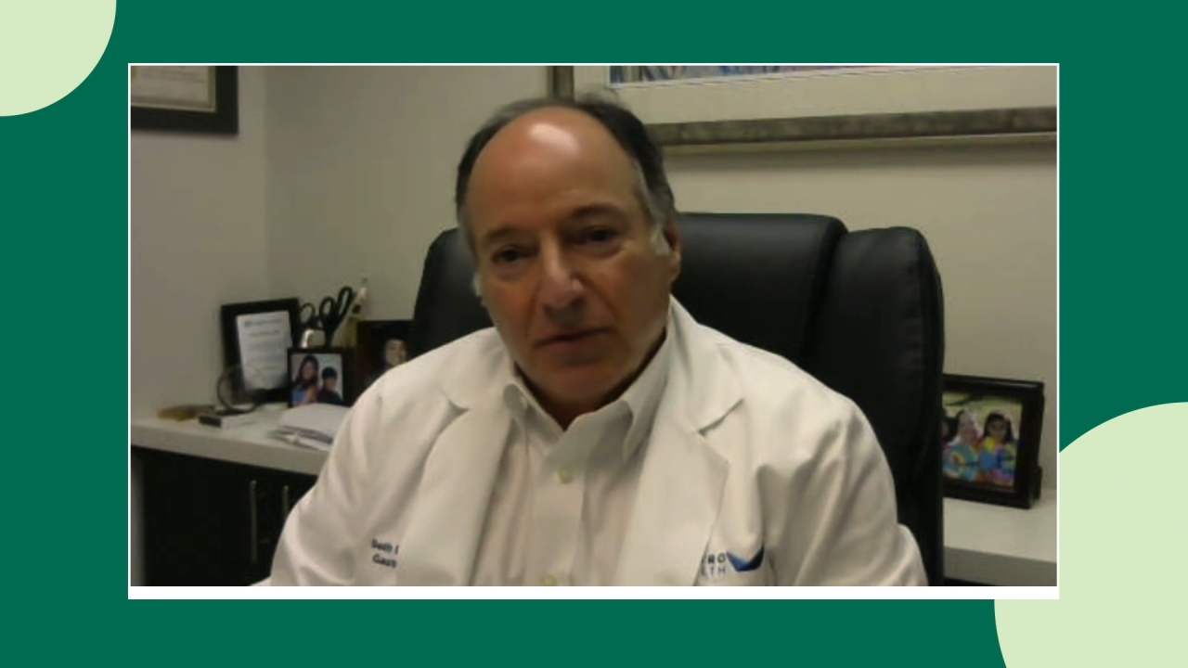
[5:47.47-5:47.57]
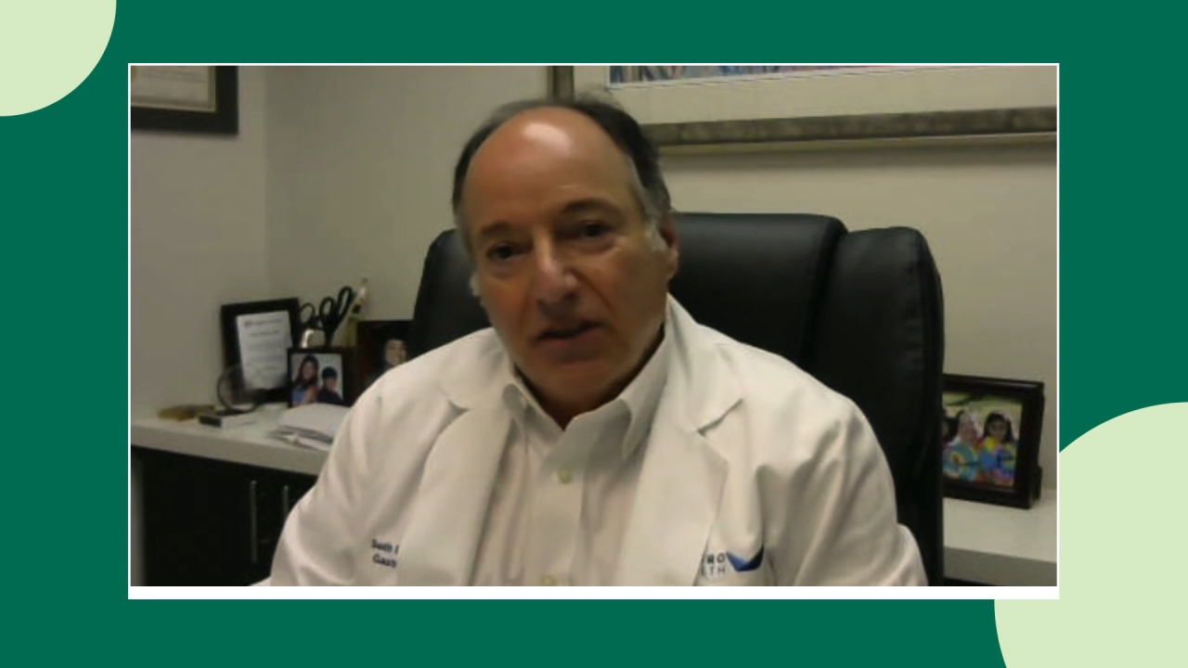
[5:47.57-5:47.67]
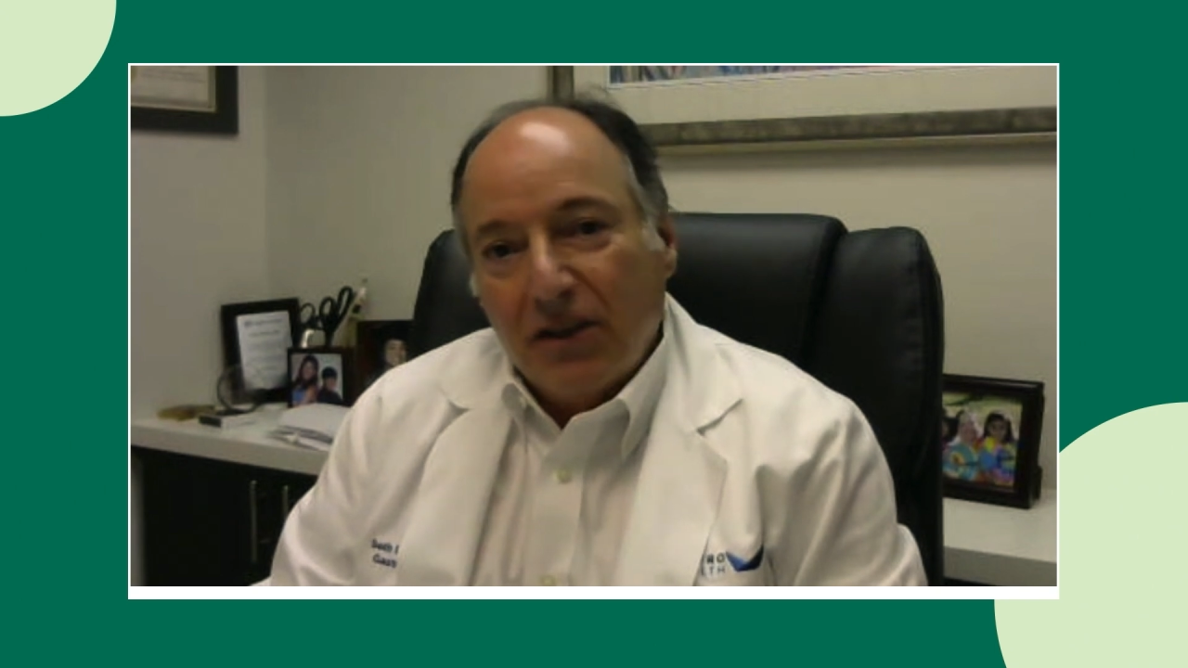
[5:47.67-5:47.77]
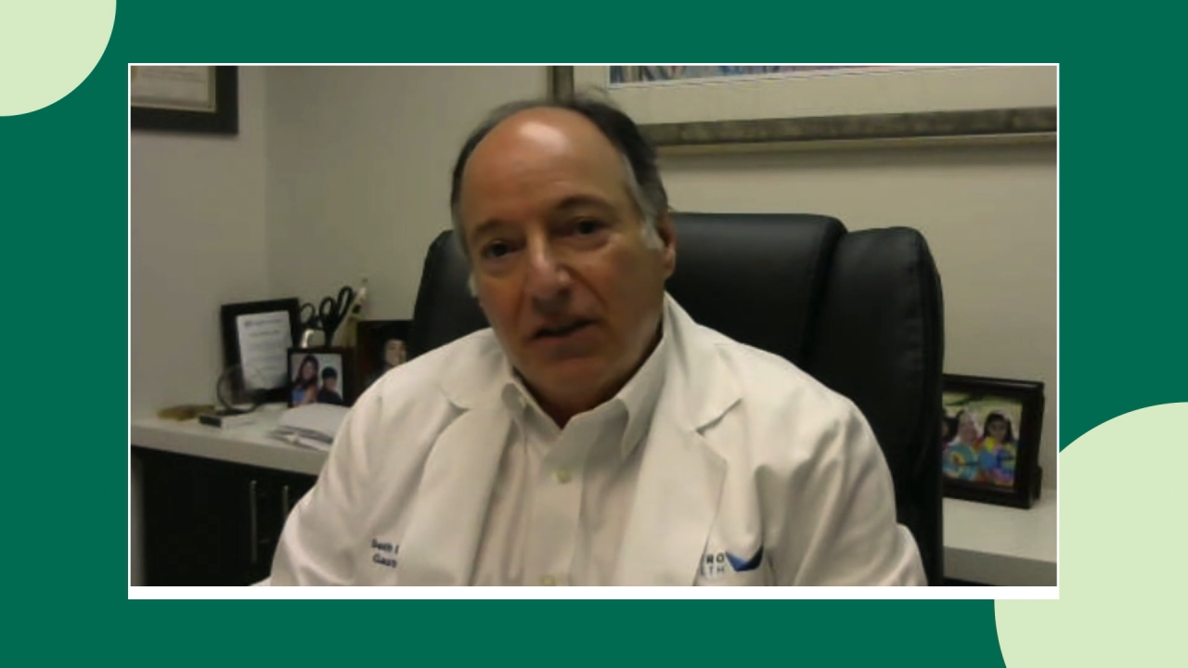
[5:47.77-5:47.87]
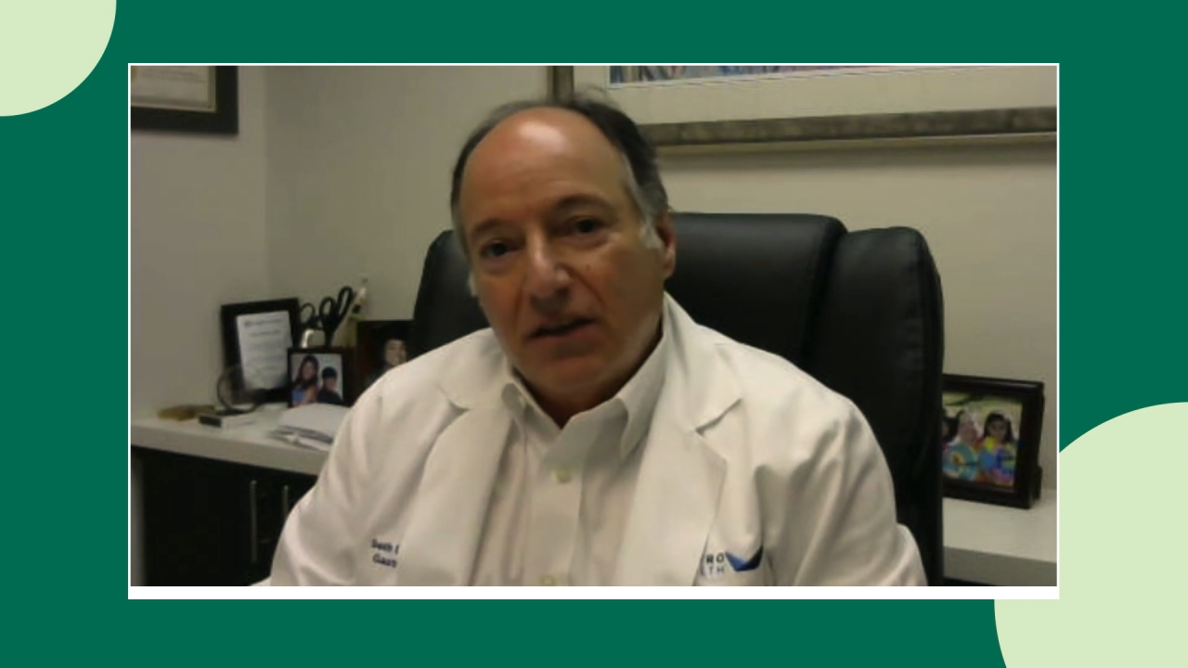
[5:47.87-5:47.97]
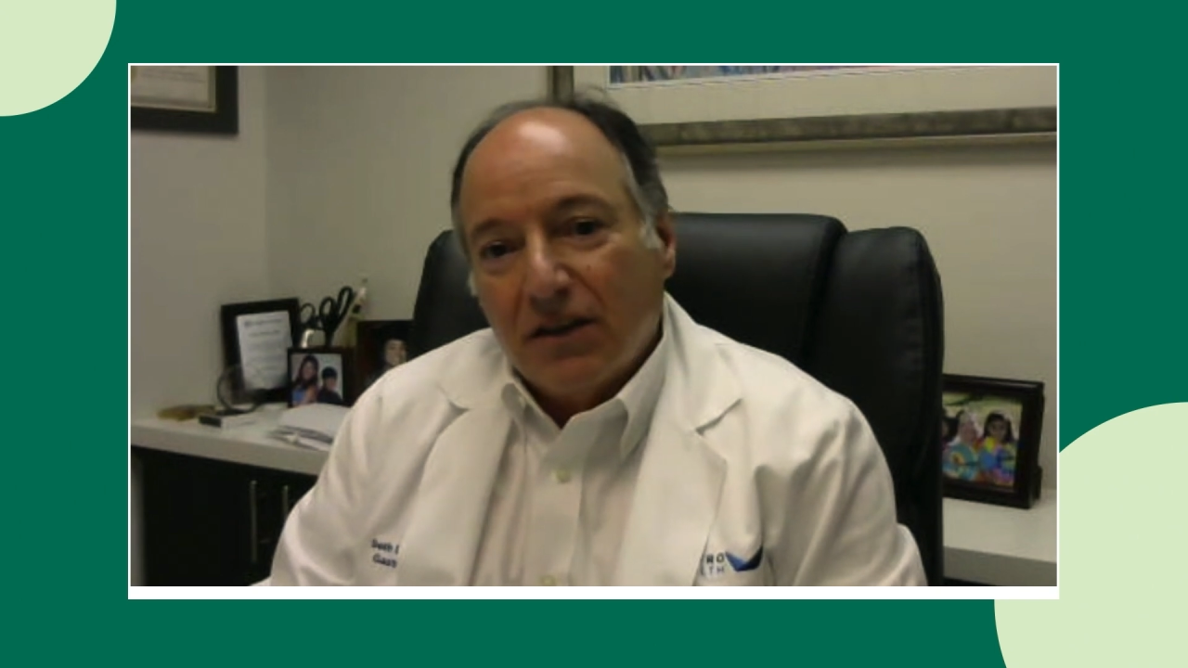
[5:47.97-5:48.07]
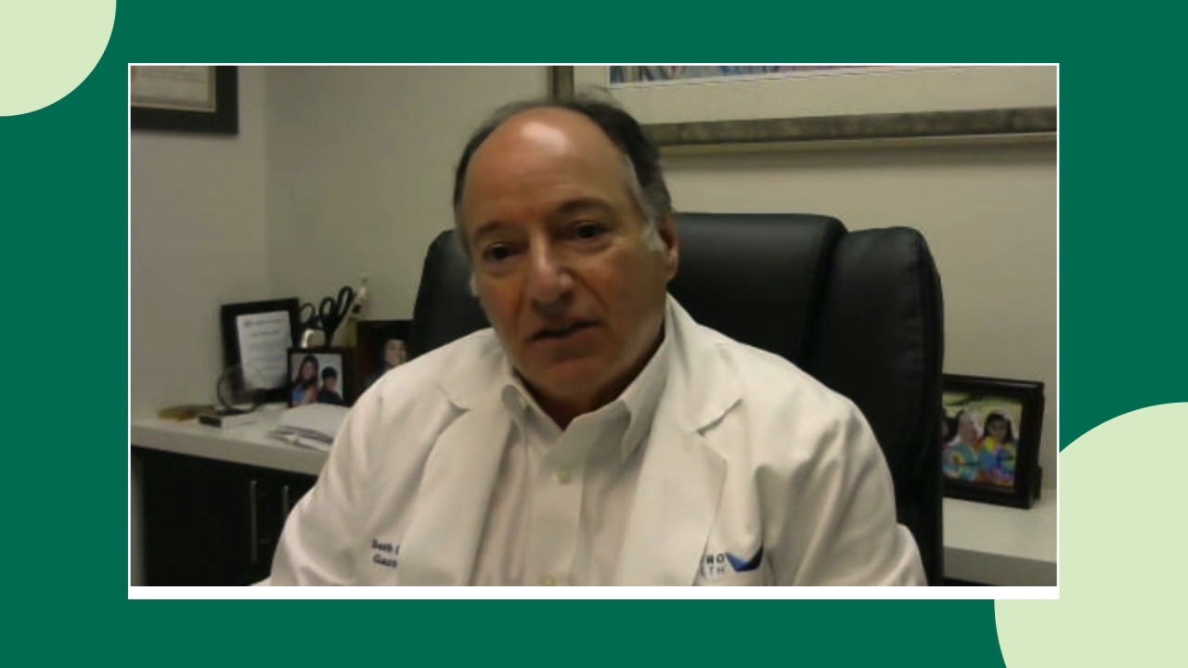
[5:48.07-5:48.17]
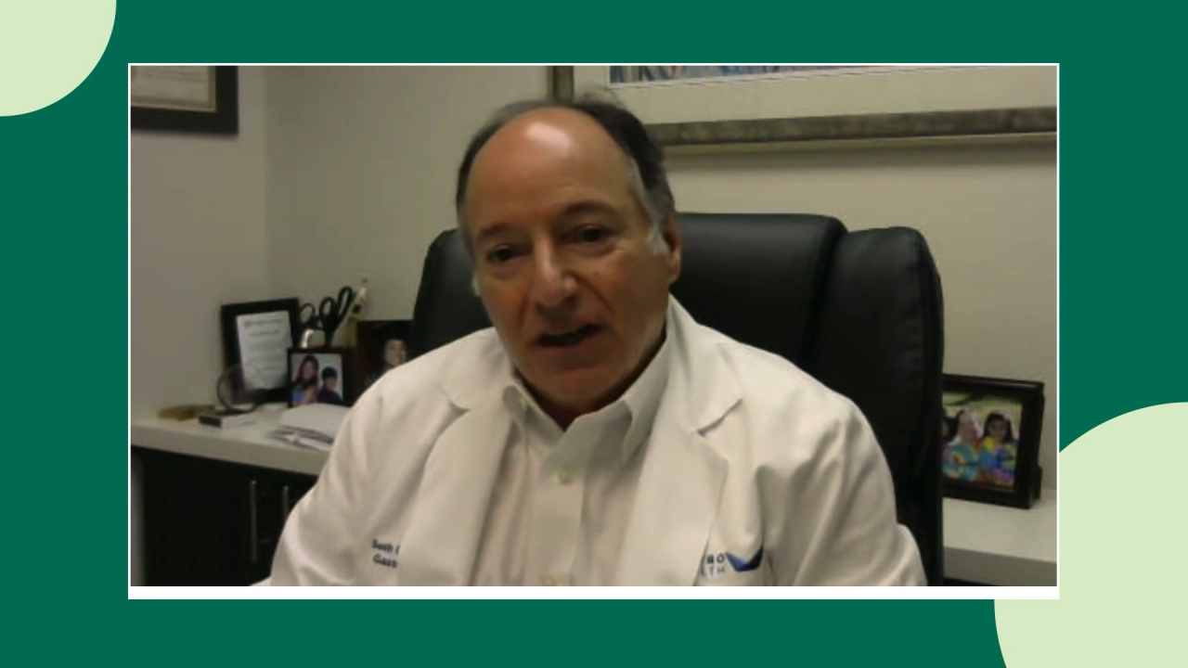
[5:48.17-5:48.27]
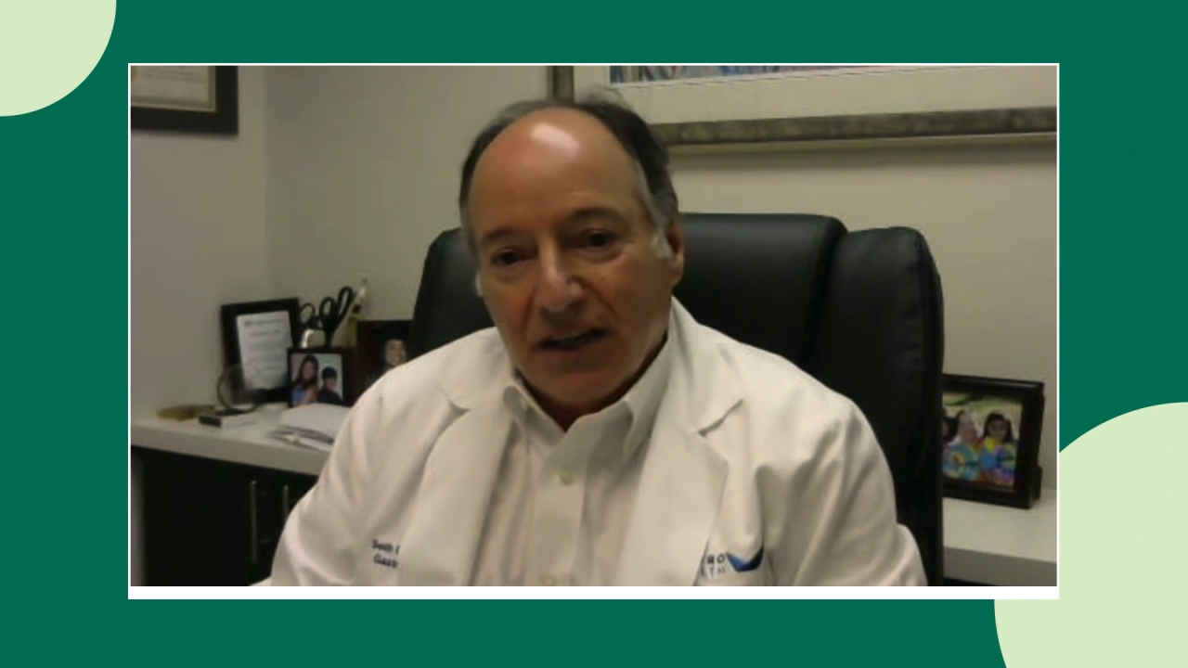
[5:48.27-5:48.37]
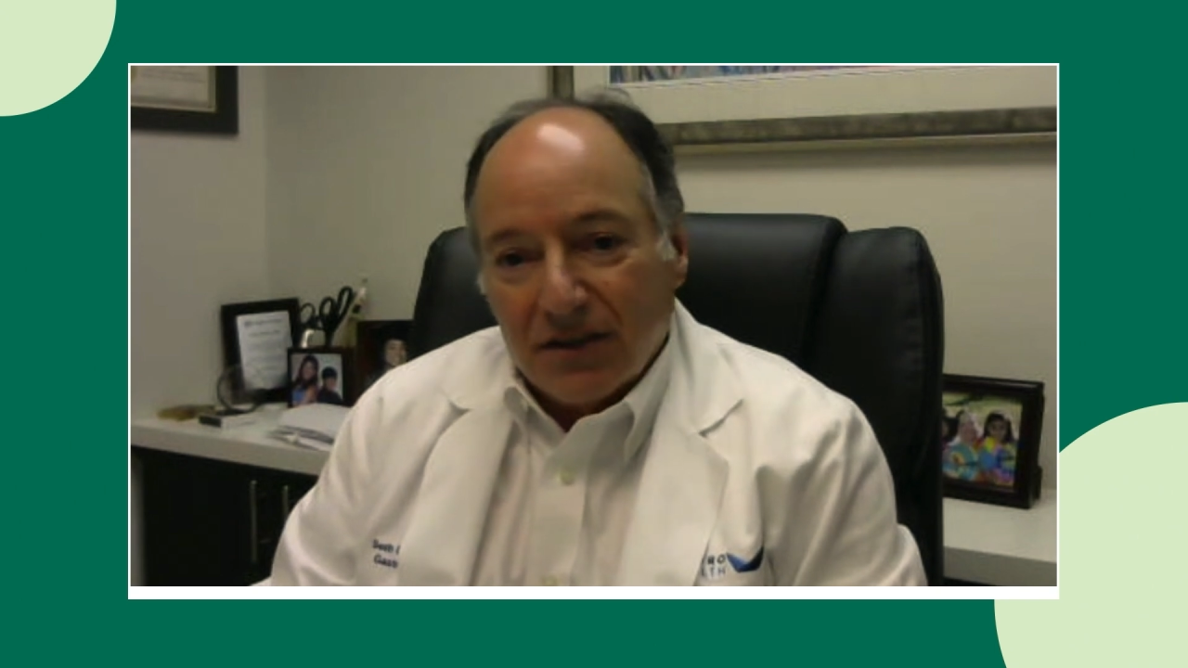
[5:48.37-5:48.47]
And the
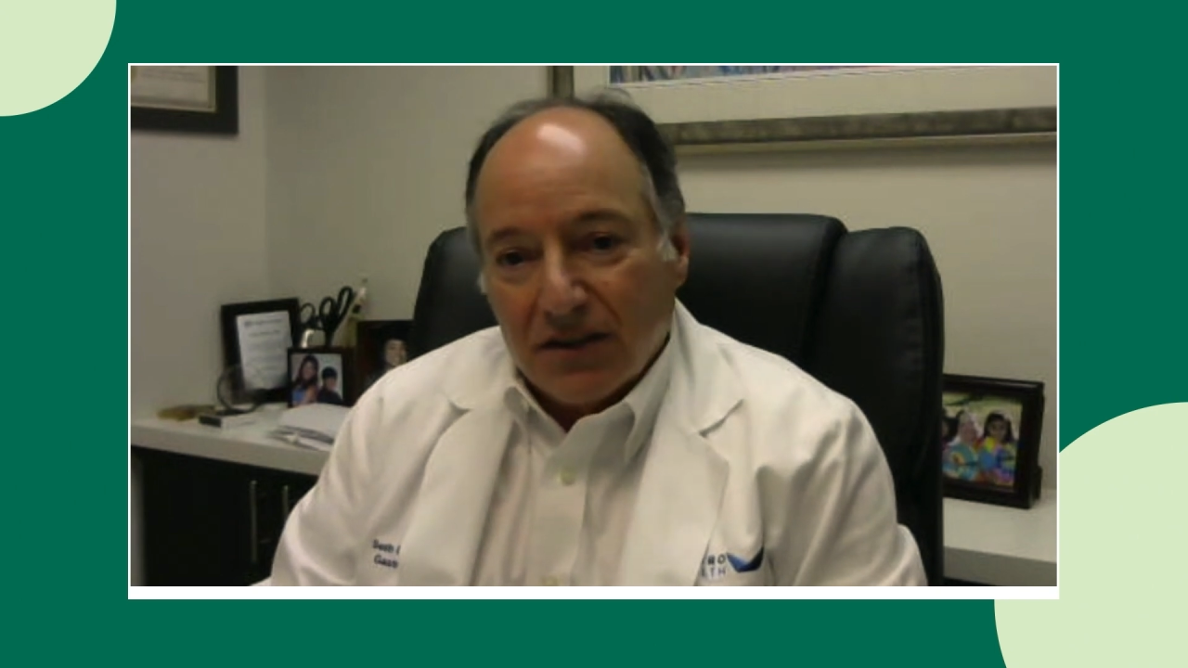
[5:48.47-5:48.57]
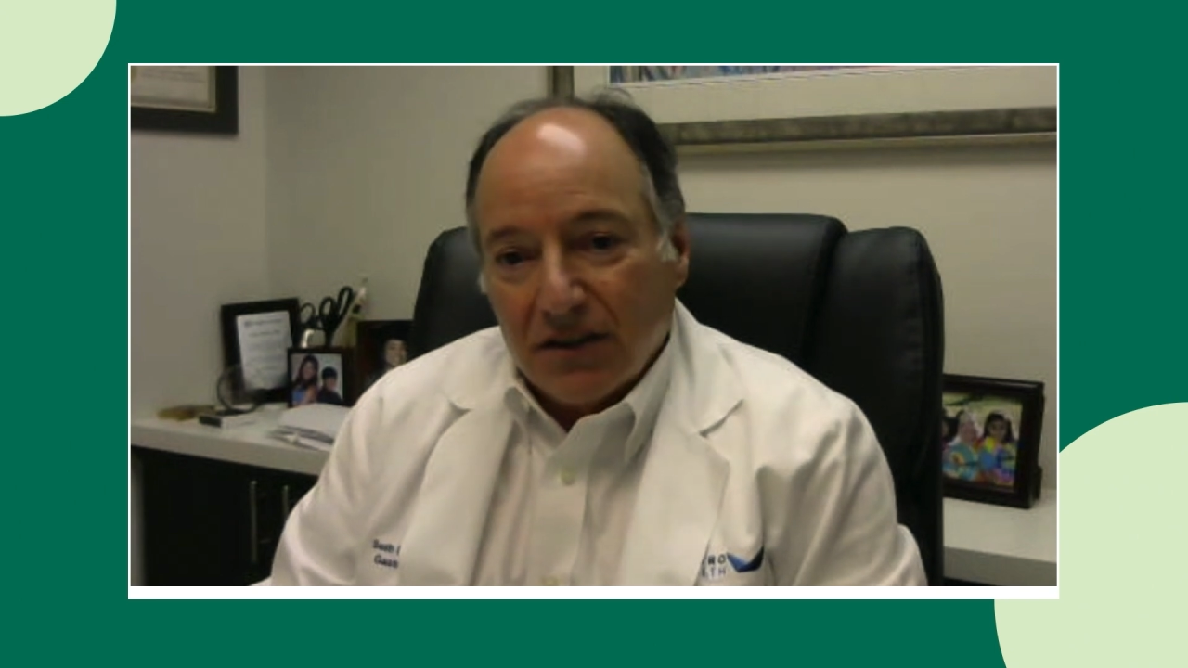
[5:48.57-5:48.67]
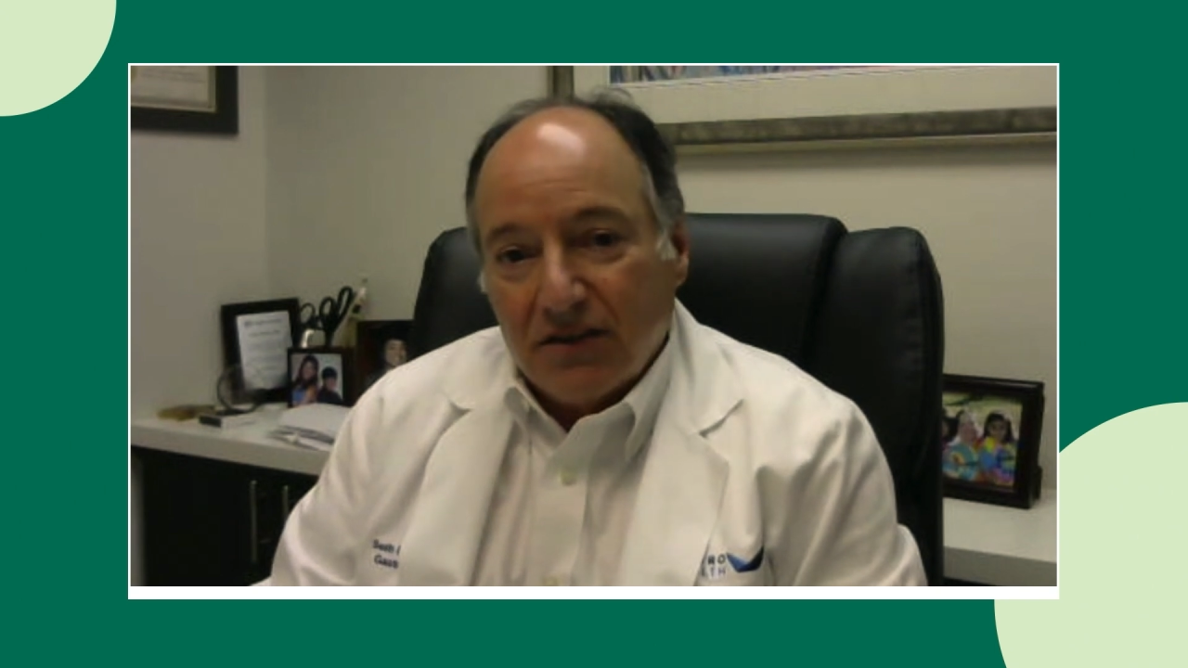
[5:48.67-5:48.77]
classic